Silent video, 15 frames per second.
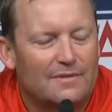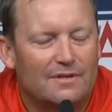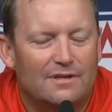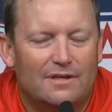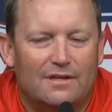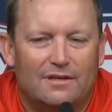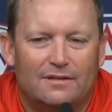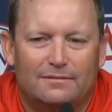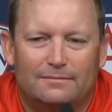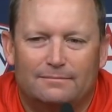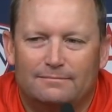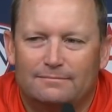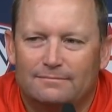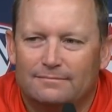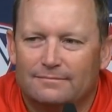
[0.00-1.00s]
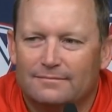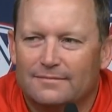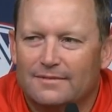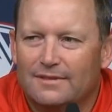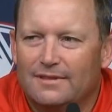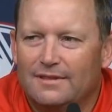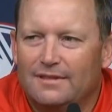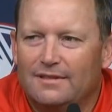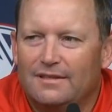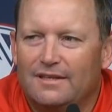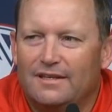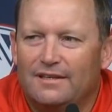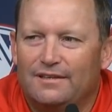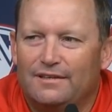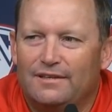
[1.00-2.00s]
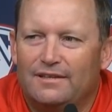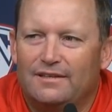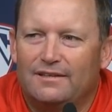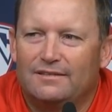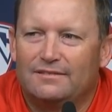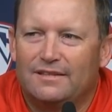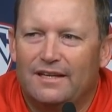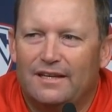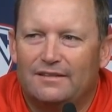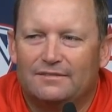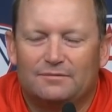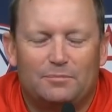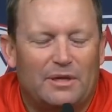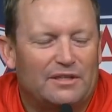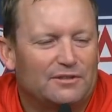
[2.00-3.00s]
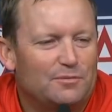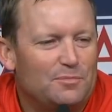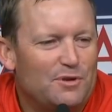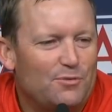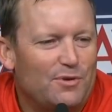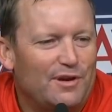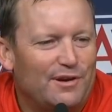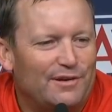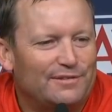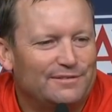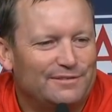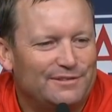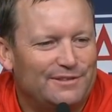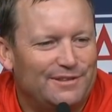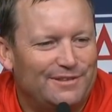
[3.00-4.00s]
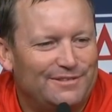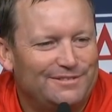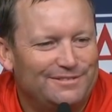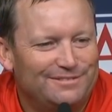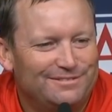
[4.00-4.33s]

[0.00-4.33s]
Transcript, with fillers: Um, and yeah, pays to be a winner. So.